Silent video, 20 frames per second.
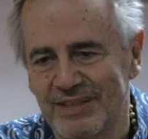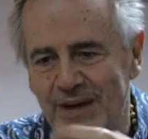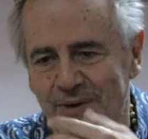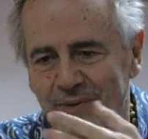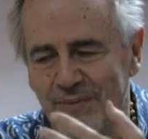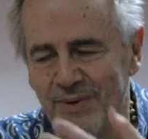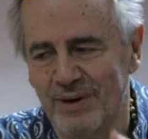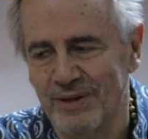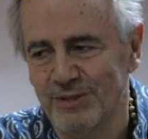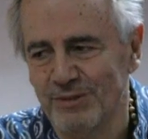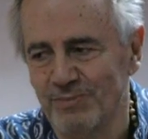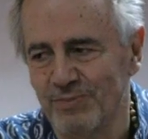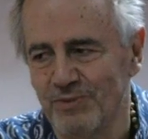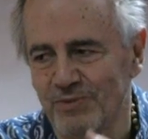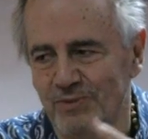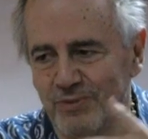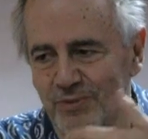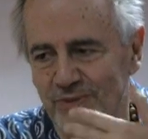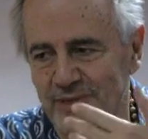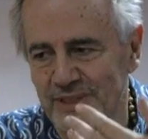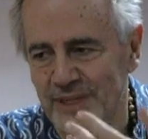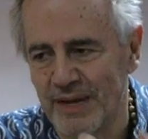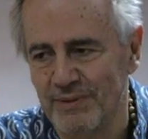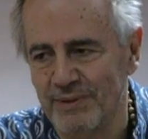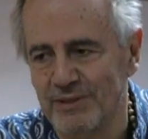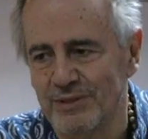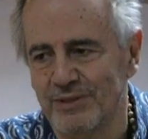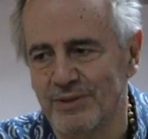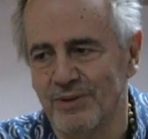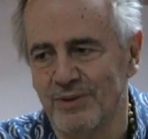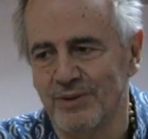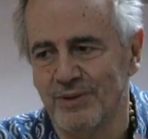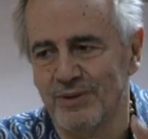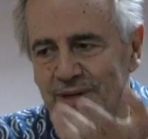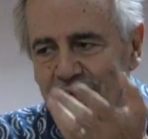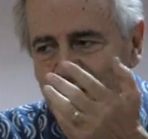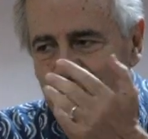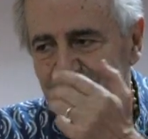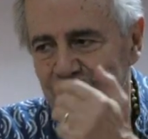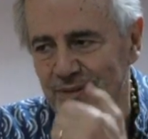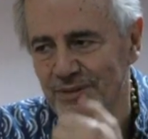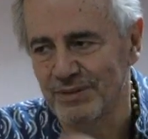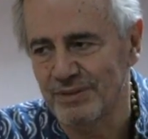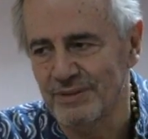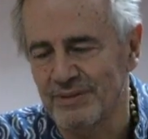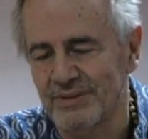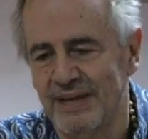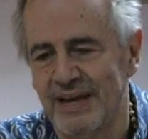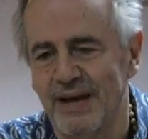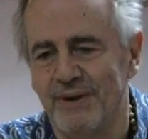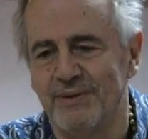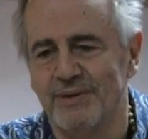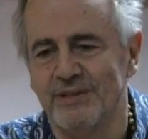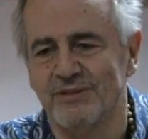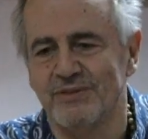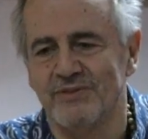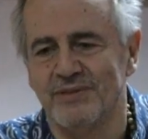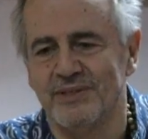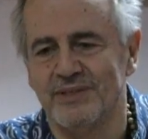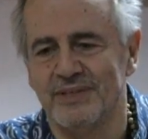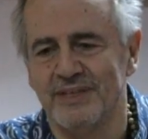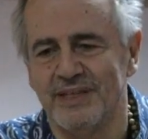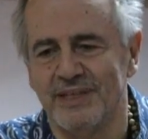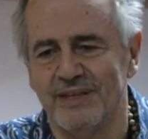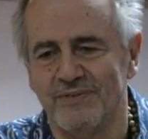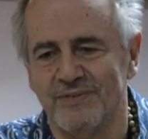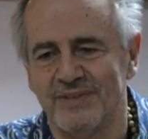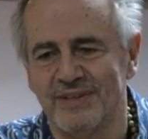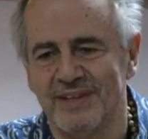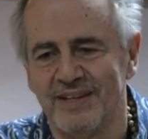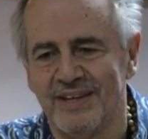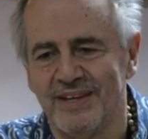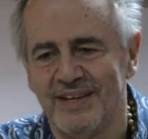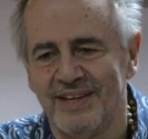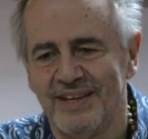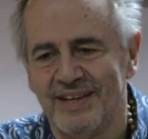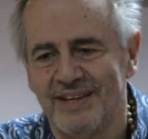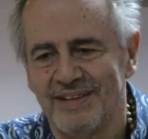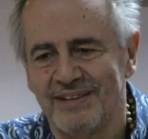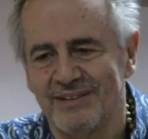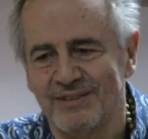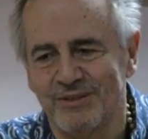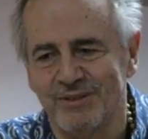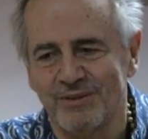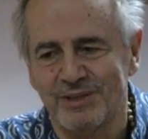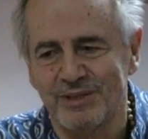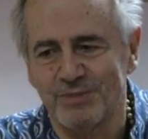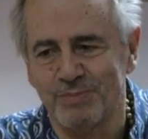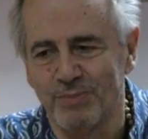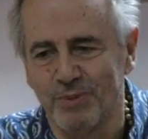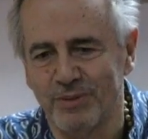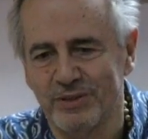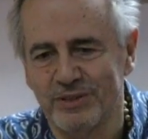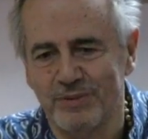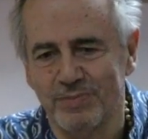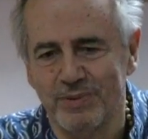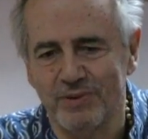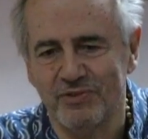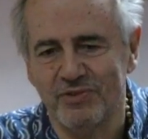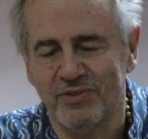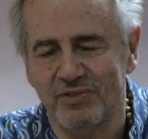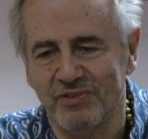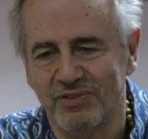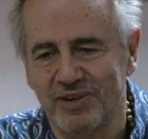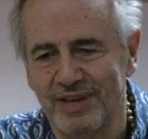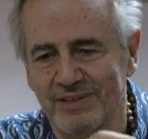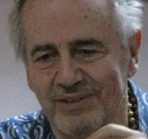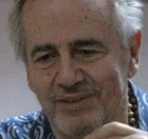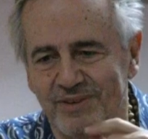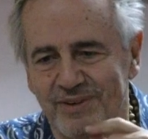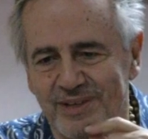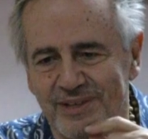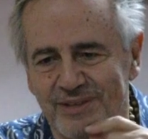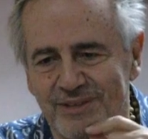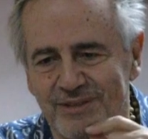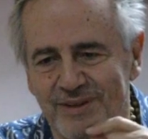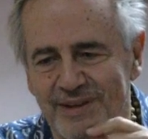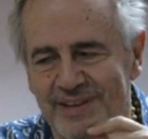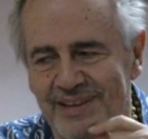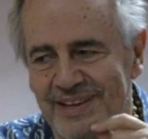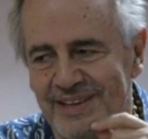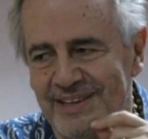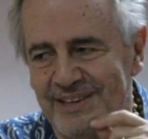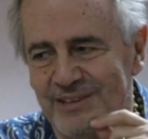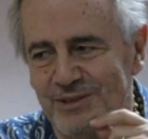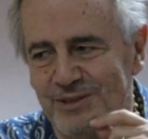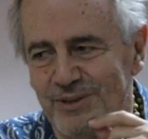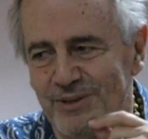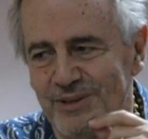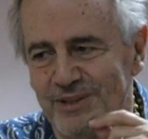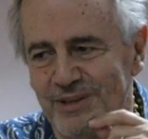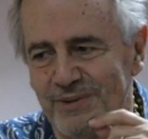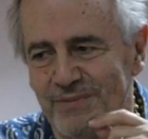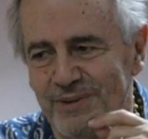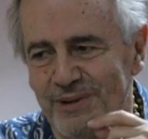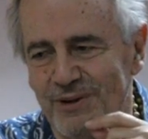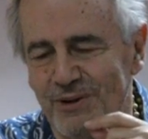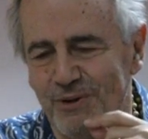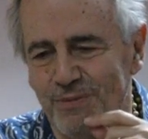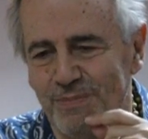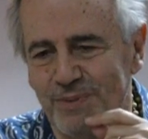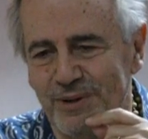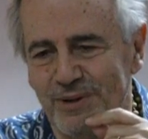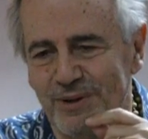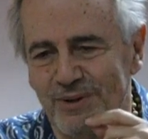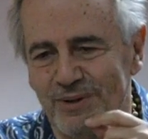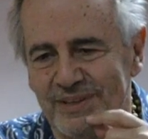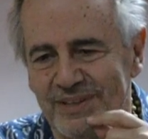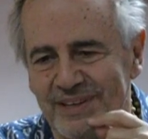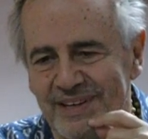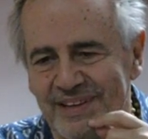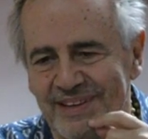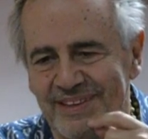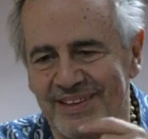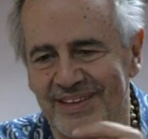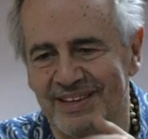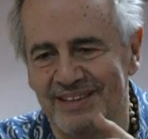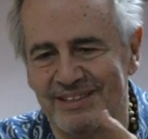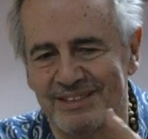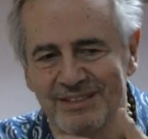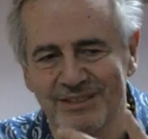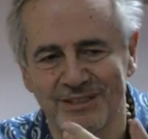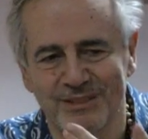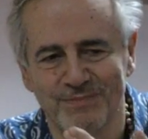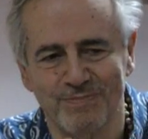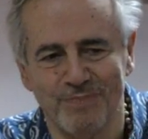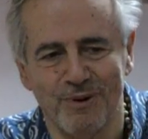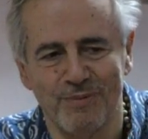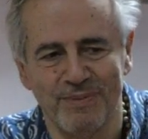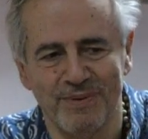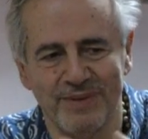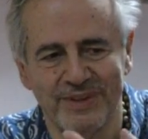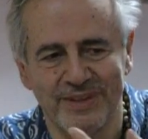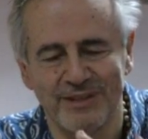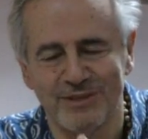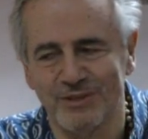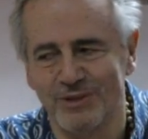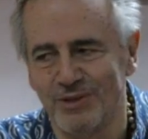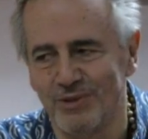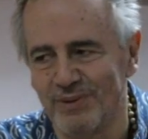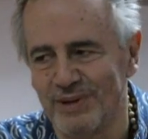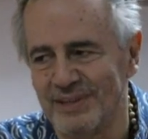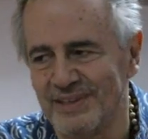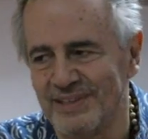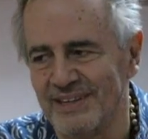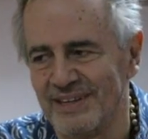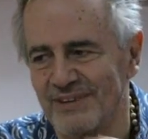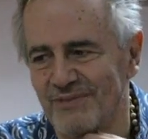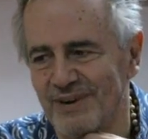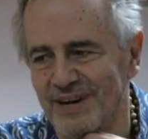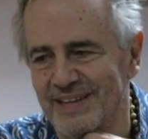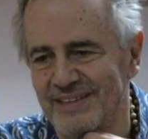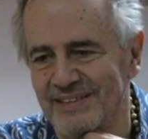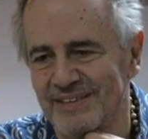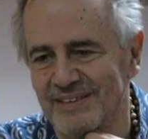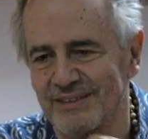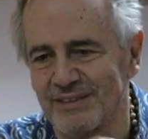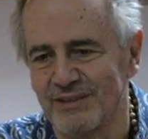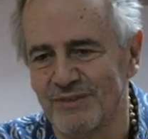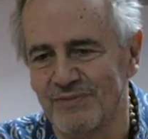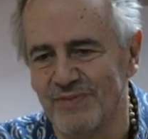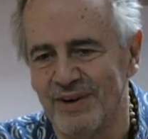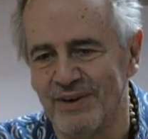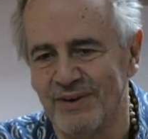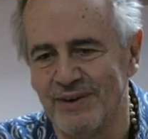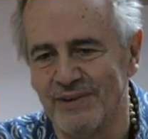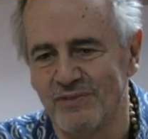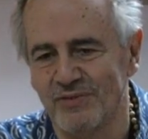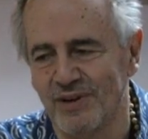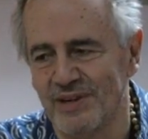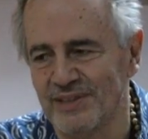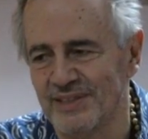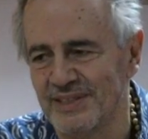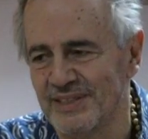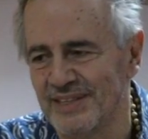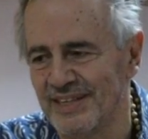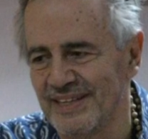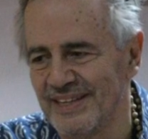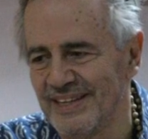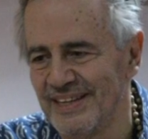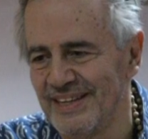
how, where it's produced, how it circulates, how it's received. So there's multiple trajectories. So I think it's good that we go beyond. And I think this, this new Indian writing is very interesting,